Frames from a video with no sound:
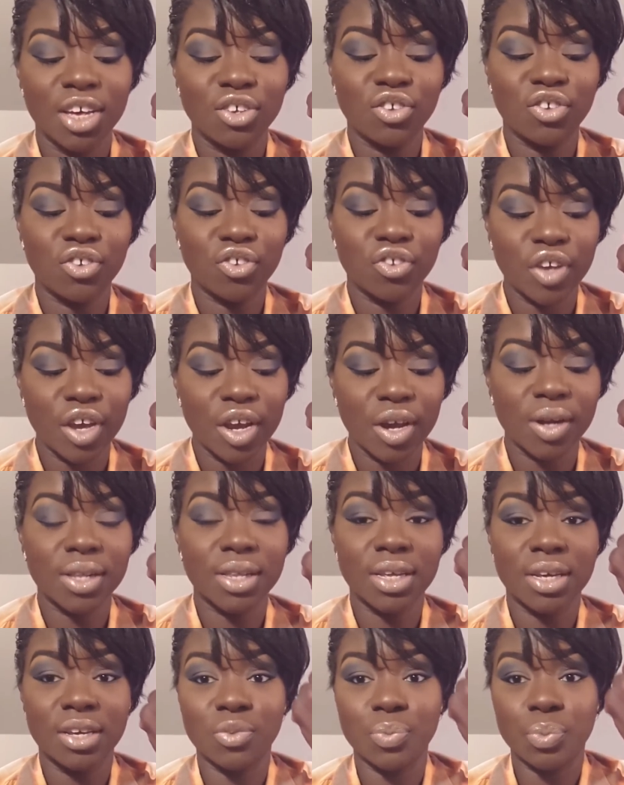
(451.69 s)
share
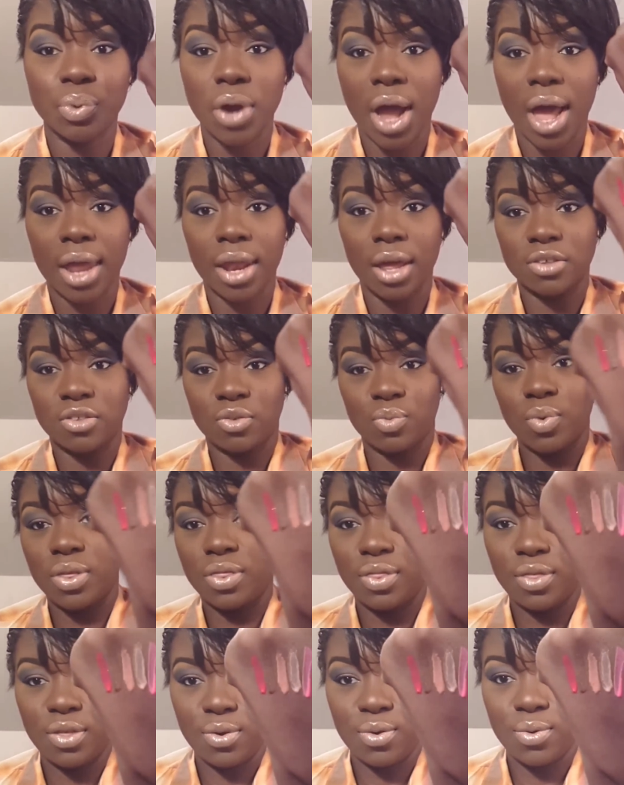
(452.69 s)
these products
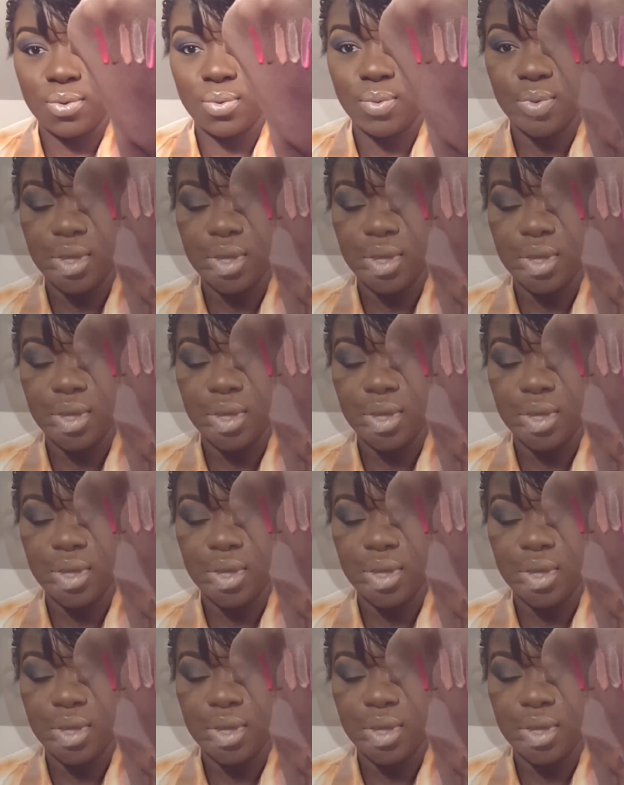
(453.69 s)
with you.